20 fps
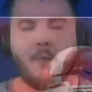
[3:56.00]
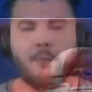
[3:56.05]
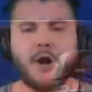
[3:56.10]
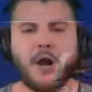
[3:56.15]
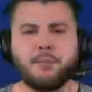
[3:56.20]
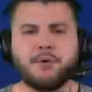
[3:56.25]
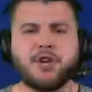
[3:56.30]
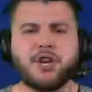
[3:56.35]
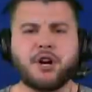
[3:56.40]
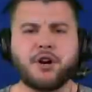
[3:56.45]
But
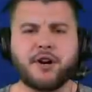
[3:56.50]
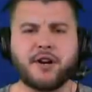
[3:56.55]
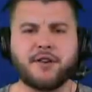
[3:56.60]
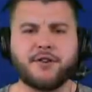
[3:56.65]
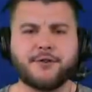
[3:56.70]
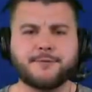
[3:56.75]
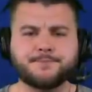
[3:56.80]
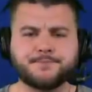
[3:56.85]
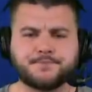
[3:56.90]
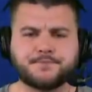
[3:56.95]
I'm
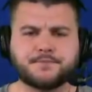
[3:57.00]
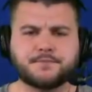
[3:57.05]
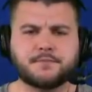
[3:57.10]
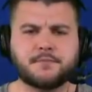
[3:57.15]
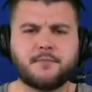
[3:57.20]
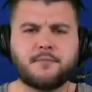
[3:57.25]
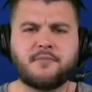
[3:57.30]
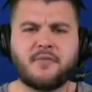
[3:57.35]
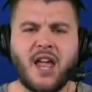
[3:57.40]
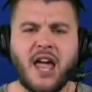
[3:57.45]
curious,
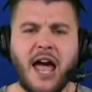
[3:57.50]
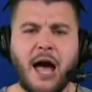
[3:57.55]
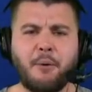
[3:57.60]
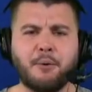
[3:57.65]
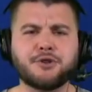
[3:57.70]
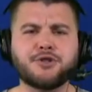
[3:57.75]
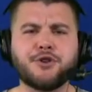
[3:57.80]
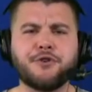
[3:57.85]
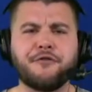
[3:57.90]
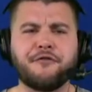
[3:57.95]
how
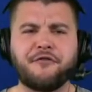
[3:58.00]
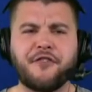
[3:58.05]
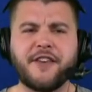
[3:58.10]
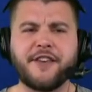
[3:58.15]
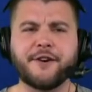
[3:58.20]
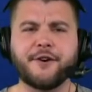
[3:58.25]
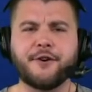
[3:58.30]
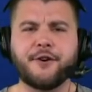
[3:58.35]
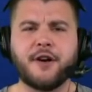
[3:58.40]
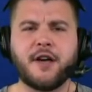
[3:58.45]
would you
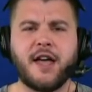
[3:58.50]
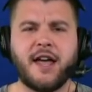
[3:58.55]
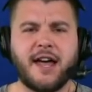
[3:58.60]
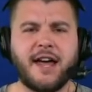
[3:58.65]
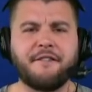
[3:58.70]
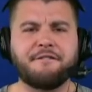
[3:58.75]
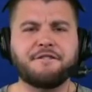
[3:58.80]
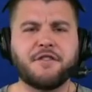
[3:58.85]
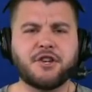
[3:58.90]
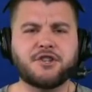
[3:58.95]
feel
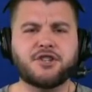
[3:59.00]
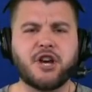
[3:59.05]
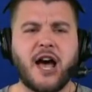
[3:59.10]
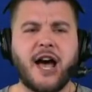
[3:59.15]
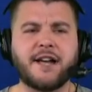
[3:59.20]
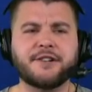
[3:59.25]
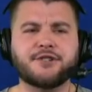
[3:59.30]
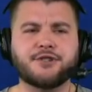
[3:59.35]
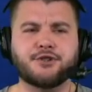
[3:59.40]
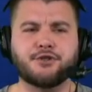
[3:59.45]
if the
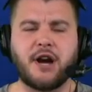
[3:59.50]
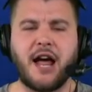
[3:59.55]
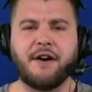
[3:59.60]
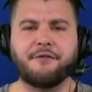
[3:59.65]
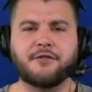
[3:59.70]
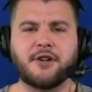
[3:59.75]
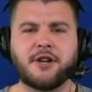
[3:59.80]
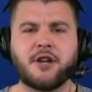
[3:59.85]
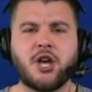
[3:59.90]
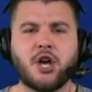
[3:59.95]
Giants
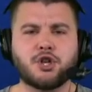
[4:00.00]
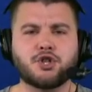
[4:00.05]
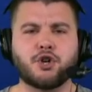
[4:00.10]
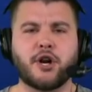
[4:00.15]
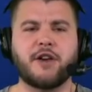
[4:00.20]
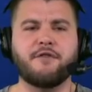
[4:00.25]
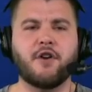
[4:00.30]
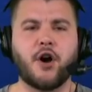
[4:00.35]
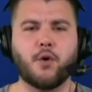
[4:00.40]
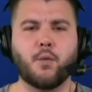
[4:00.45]
drafted
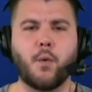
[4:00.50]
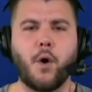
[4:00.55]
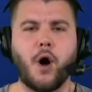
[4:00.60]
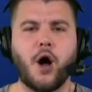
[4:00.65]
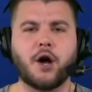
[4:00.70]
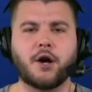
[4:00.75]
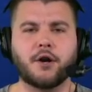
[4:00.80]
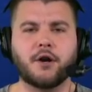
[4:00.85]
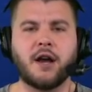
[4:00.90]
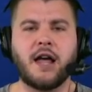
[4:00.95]
Travon
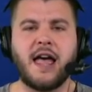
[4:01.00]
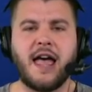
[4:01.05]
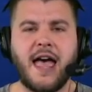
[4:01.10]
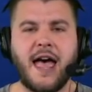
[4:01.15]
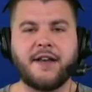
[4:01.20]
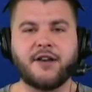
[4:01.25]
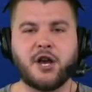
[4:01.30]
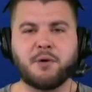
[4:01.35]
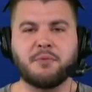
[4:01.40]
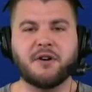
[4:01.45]
Walker
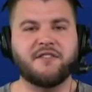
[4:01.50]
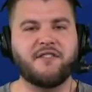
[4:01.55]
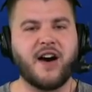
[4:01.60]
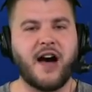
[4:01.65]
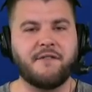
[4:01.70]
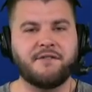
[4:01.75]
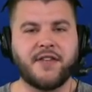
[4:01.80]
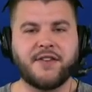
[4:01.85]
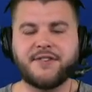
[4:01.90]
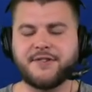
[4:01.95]
at number
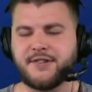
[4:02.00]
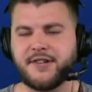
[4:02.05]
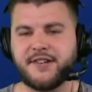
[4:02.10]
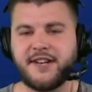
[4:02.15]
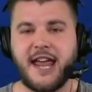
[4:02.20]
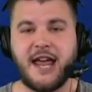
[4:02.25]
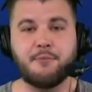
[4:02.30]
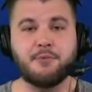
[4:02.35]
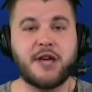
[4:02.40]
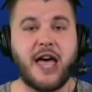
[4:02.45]
5? This is a
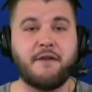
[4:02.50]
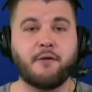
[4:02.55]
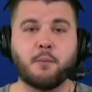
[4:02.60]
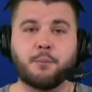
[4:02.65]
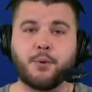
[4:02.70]
name we haven't